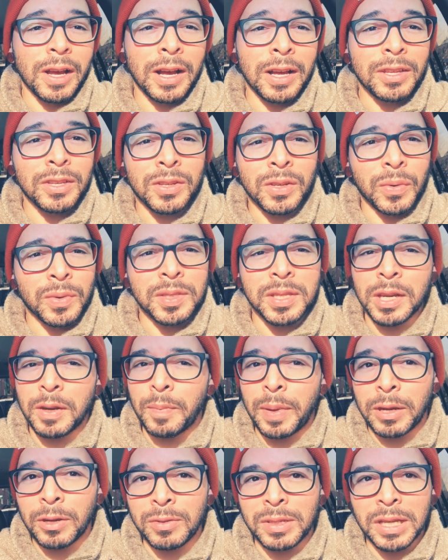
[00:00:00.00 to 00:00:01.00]
You can always get a
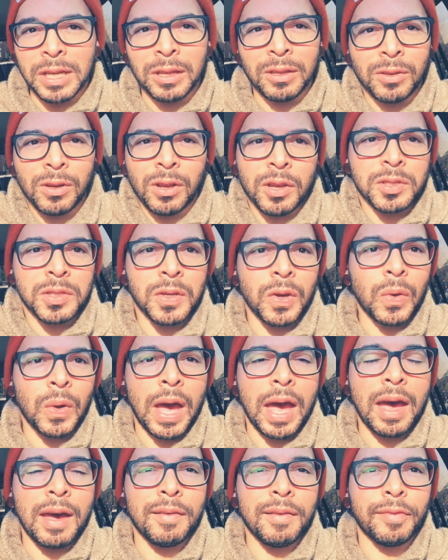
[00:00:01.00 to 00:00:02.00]
better deal and also
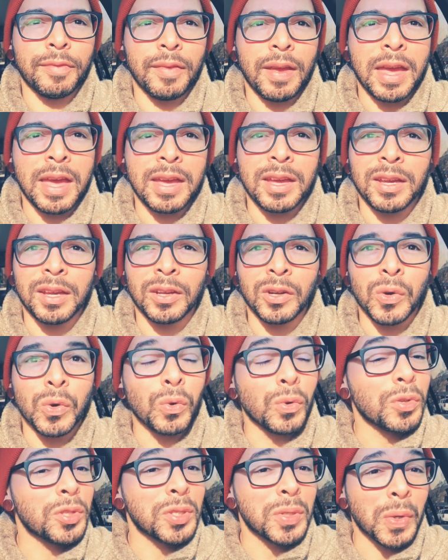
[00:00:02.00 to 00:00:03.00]
have a
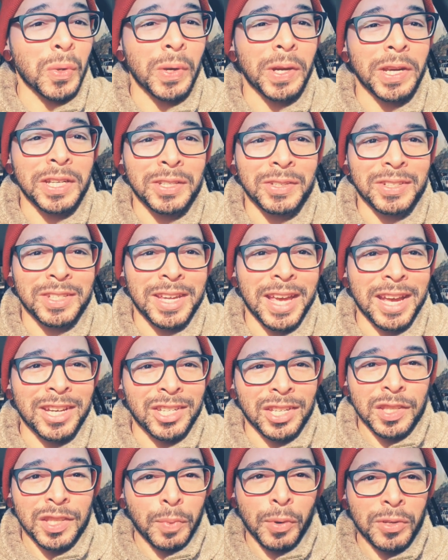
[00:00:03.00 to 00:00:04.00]
cool story to
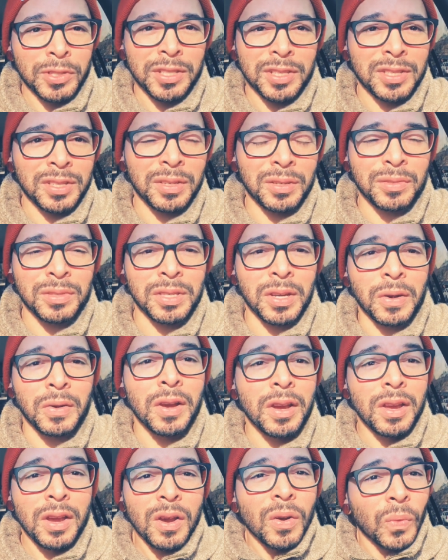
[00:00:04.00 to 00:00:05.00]
attach this purchase to. So
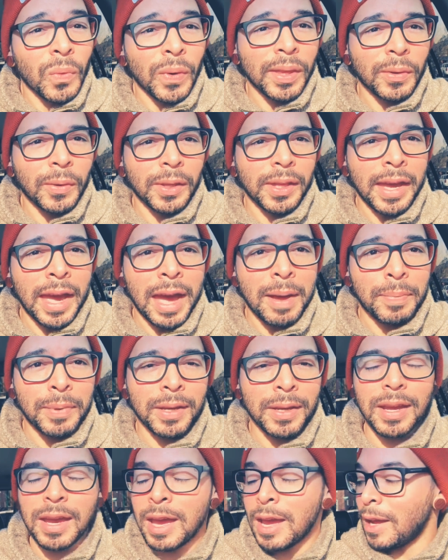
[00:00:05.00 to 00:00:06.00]
really
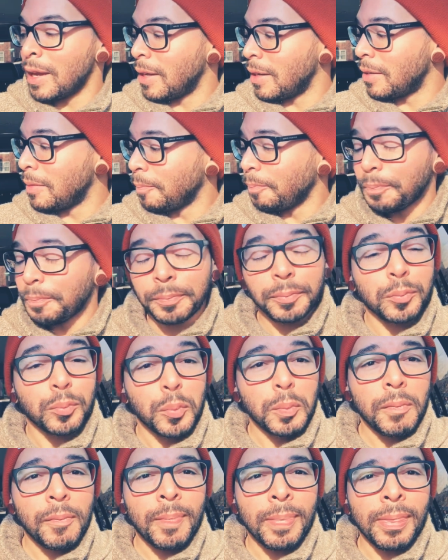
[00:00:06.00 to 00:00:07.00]
happy, and
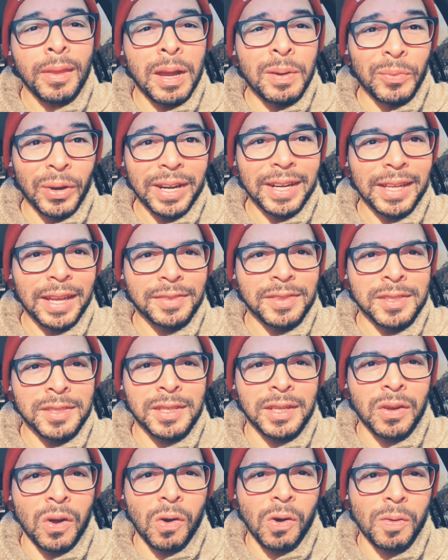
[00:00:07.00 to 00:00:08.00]
I'm ready to get this
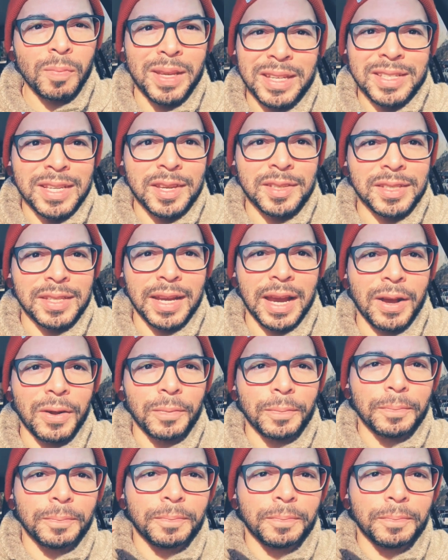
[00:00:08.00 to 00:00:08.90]
thing home and test it out.